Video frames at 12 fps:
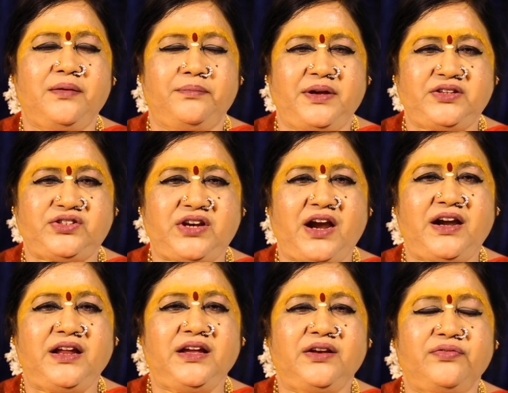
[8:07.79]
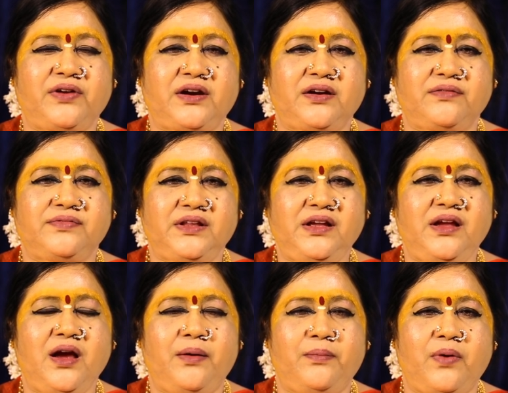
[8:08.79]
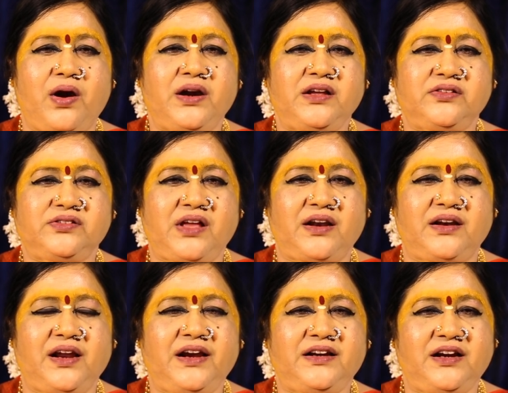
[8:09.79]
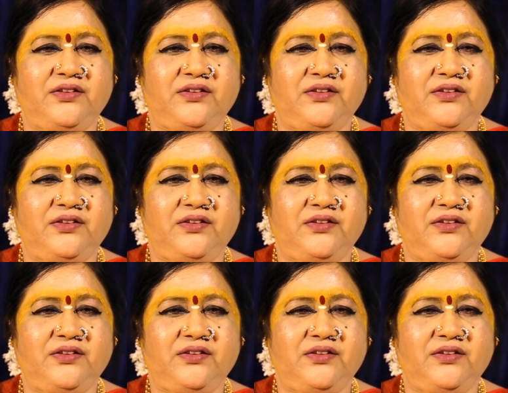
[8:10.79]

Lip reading: by standing in front of the morning sunlight.